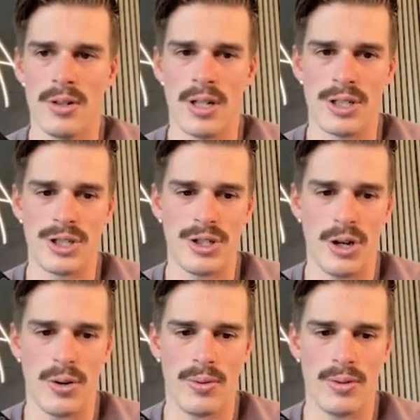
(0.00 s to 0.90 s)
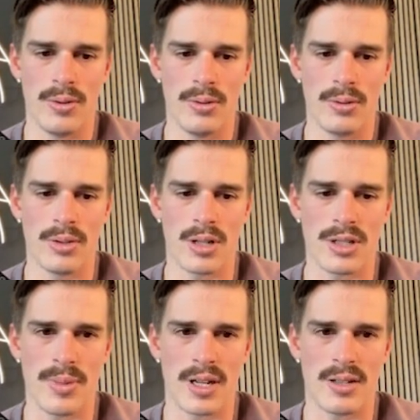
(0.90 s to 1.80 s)
that showed
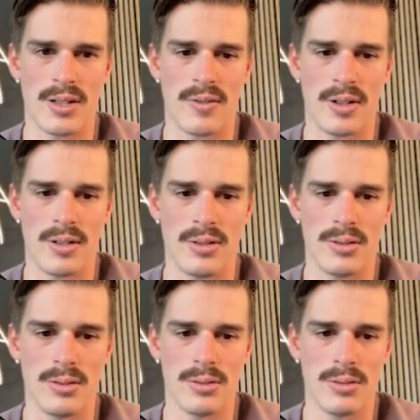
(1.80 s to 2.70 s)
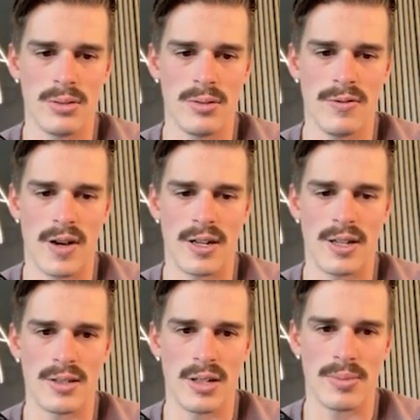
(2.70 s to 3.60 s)
custom activities,
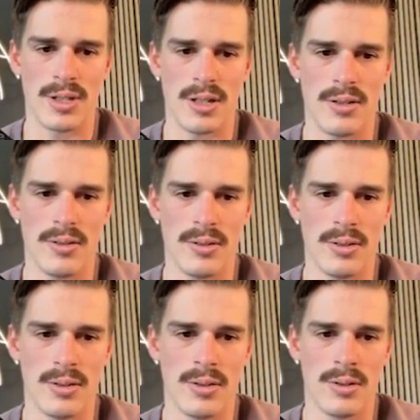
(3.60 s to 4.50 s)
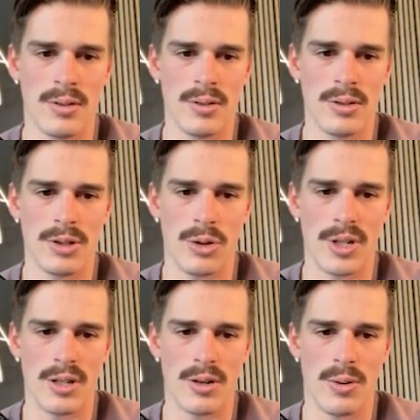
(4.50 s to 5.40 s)
finance update, show
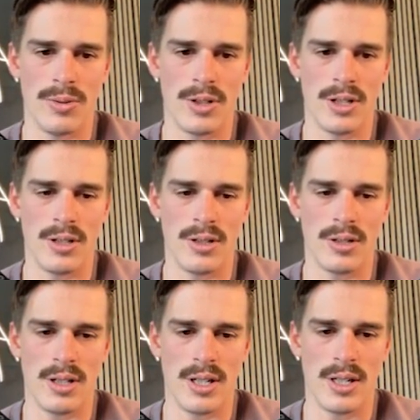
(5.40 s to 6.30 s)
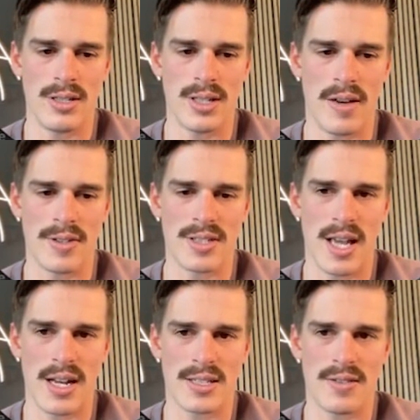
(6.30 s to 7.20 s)
me only leads that have a
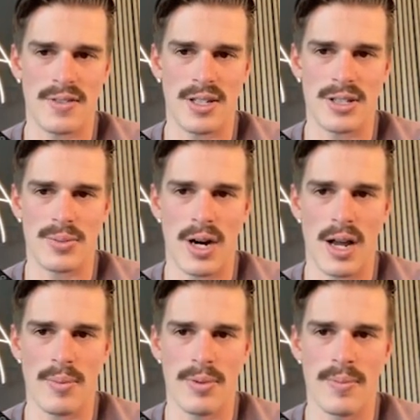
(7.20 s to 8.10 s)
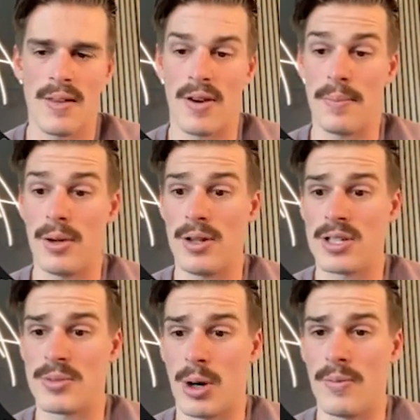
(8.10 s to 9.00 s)
status of needs rep. If I built
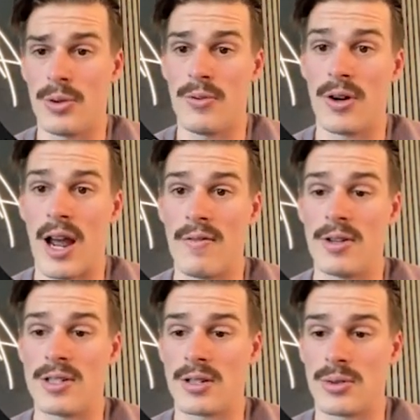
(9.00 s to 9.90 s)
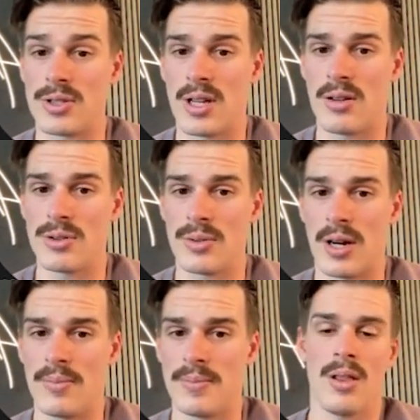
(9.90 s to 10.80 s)
this smart view for every single sales
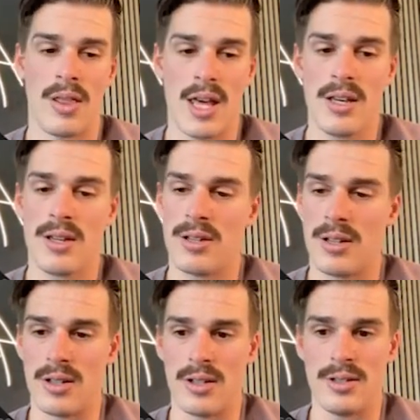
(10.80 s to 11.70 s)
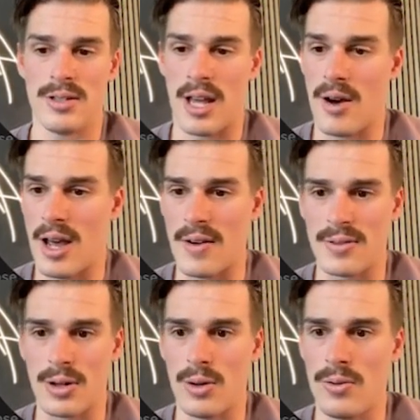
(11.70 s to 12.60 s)
rep, they could now have
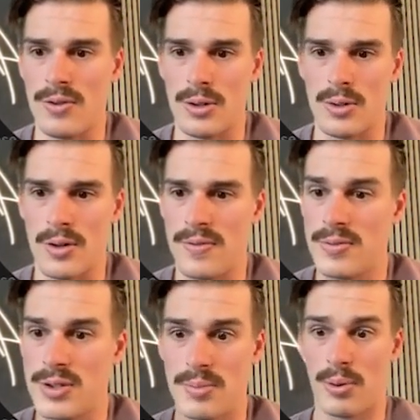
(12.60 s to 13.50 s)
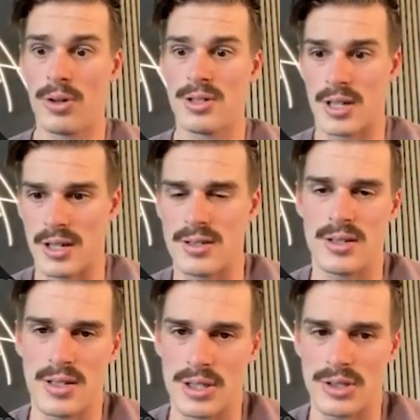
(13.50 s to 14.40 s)
their own view of support tickets
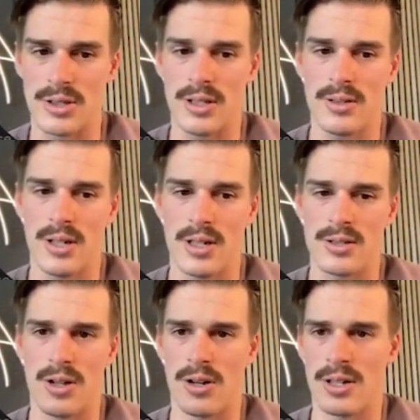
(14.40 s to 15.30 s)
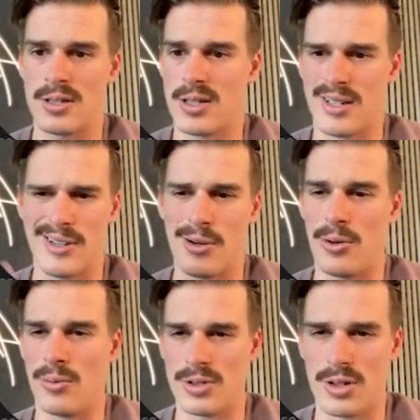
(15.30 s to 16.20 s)
essentially. And as long as they
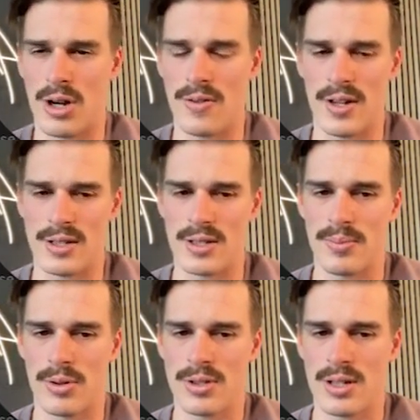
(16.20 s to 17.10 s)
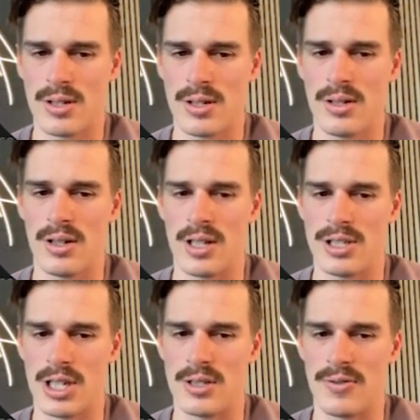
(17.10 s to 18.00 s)
go resolve that support ticket and they
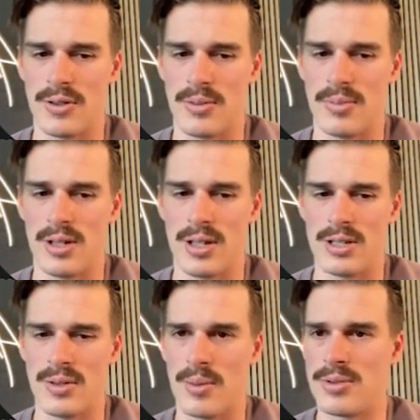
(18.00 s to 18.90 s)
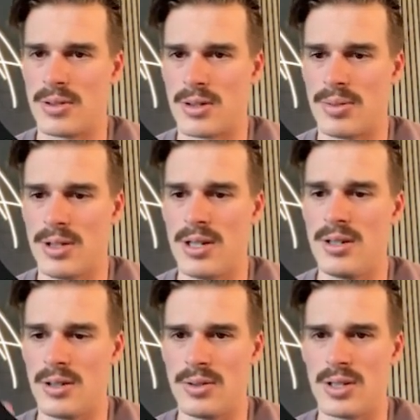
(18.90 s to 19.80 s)
change it from needs rep to
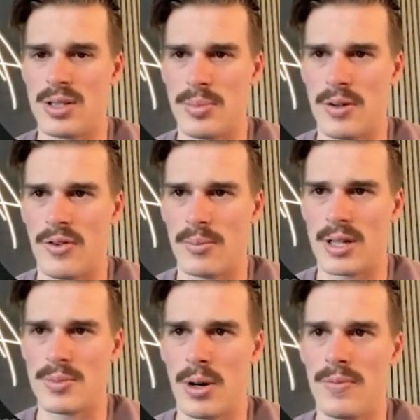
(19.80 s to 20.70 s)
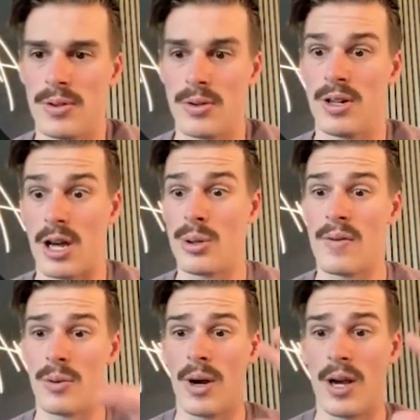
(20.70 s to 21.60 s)
complete, they'll disappear from that smart view. And now you
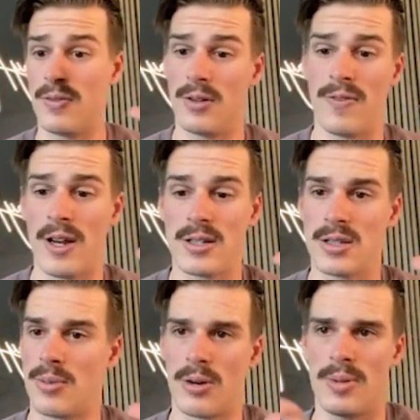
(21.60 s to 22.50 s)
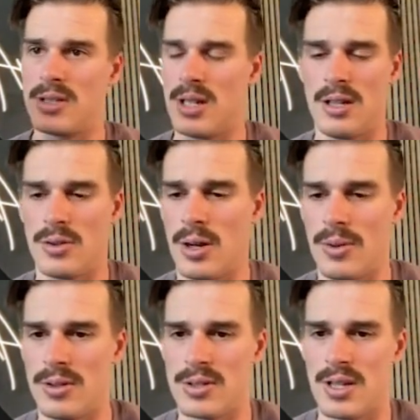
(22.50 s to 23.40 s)
have a way for your finance department to integrate
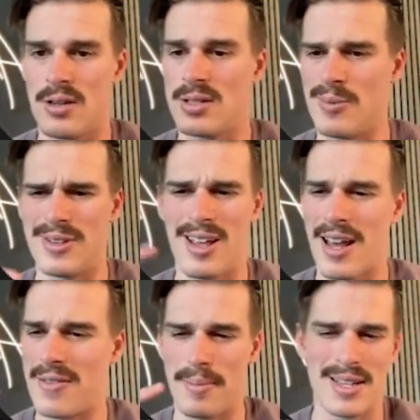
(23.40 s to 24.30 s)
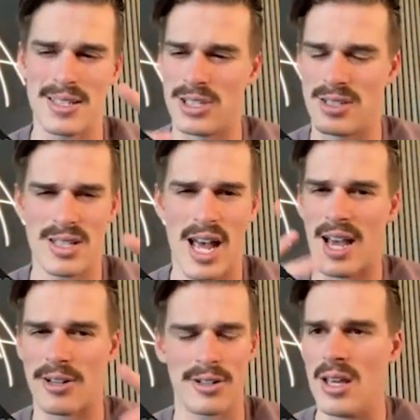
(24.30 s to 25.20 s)
with your sales team without having to message in
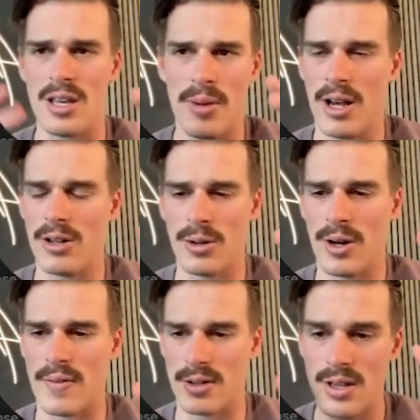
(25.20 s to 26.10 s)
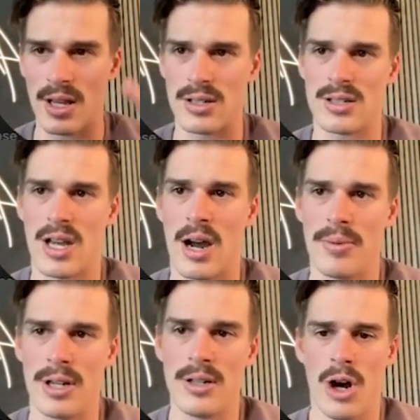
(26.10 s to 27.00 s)
Slack or email or whatever. They can just
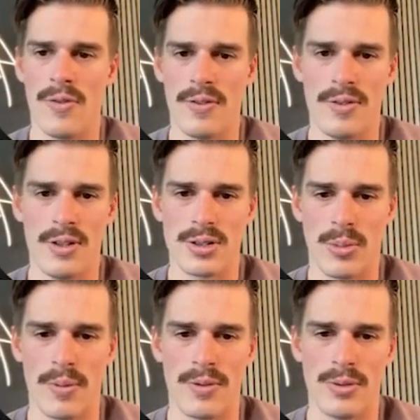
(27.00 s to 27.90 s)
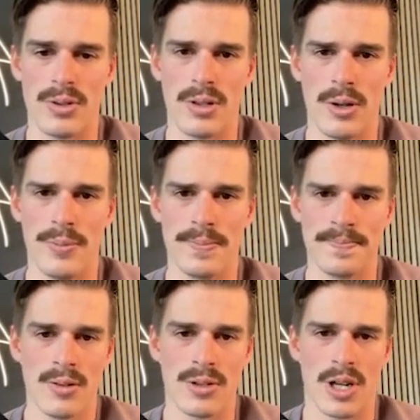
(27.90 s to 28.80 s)
operate off of their smart views alone.
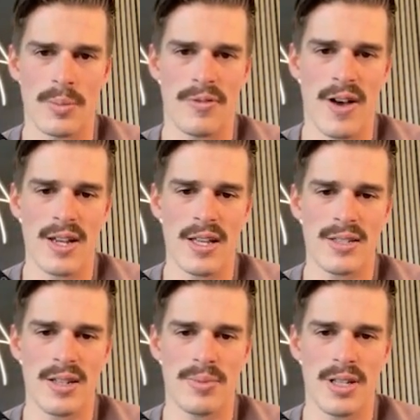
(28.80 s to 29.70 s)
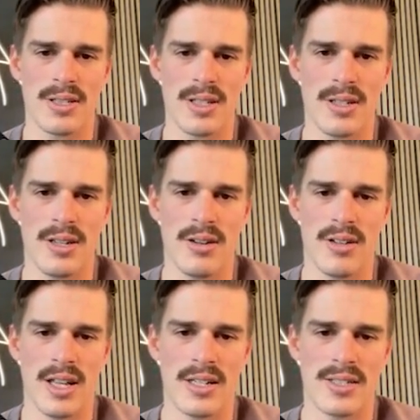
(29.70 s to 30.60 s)
So a couple finance updates in here
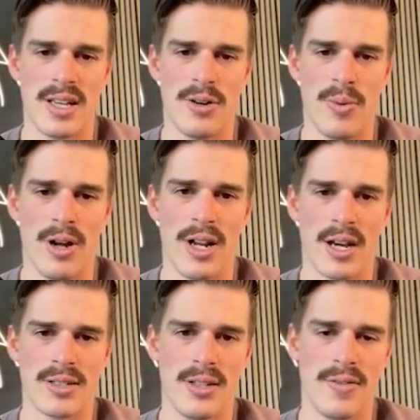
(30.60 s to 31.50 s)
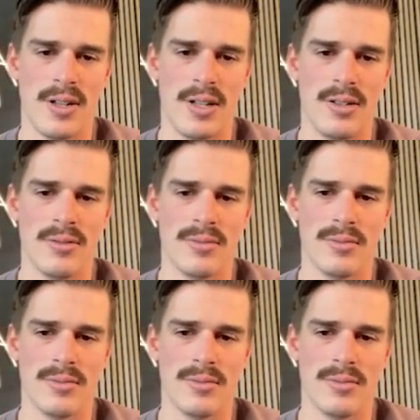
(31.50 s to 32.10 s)
and then a sale one activity.